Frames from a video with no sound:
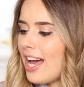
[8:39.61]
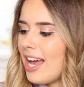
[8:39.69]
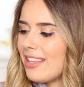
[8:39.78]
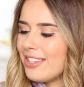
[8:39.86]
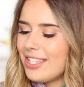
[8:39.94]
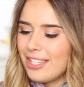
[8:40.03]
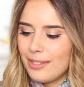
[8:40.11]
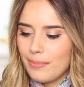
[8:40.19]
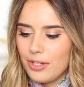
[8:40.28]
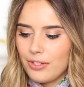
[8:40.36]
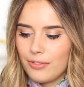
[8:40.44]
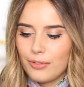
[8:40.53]
And this is a
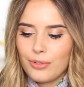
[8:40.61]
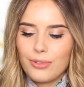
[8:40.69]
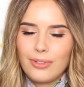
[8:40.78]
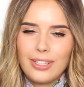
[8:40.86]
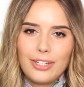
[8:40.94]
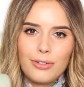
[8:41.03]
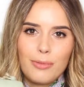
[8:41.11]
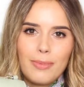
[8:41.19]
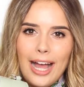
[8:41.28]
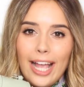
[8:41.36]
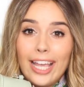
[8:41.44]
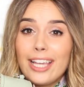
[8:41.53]
beautiful little
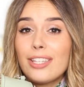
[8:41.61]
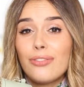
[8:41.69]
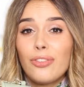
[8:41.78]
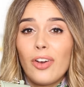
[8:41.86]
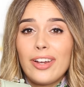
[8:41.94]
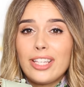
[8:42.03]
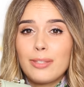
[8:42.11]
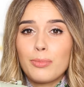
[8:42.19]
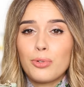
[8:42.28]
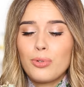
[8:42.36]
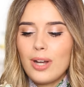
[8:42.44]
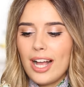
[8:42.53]
bag. It is very
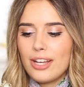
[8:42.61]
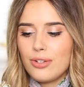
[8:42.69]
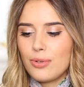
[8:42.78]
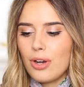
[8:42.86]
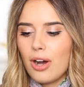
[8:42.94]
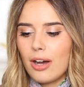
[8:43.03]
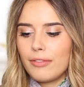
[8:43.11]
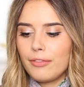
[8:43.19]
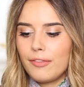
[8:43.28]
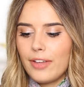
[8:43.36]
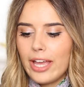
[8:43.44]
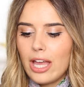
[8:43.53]
small and you can't
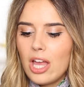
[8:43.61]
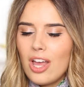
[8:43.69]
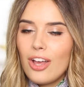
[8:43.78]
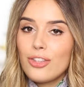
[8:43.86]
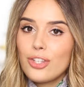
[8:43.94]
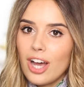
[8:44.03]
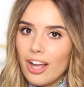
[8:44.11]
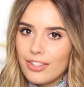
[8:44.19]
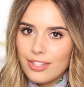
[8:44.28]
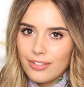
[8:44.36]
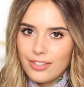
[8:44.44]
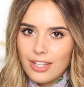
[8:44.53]
fit
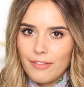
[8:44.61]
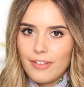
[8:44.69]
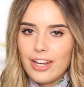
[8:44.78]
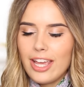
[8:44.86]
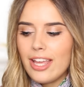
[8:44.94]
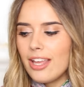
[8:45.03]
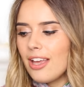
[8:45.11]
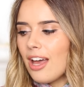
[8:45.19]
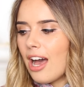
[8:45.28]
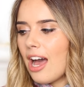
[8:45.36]
tons of stuff in it.